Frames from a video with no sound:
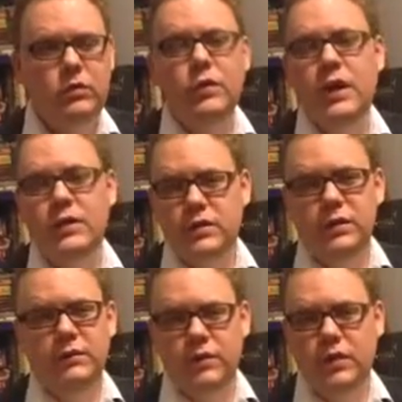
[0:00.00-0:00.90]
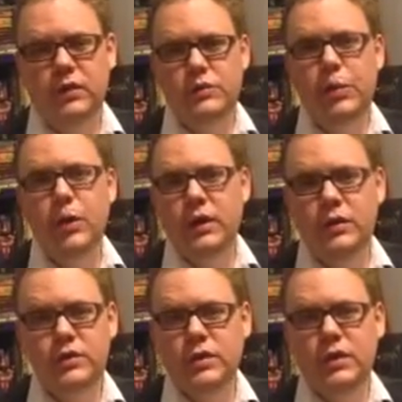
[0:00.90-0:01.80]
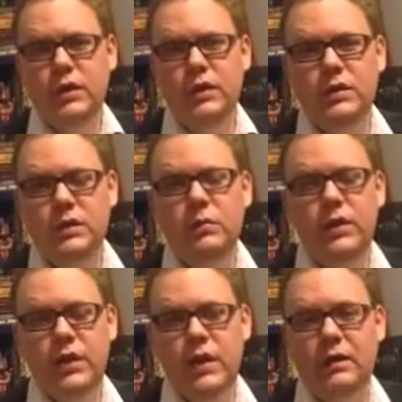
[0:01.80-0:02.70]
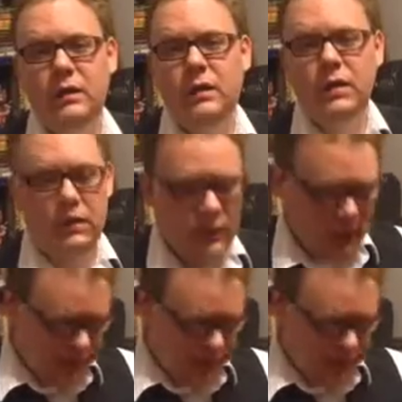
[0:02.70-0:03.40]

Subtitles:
creation of spoilage with the alcohol.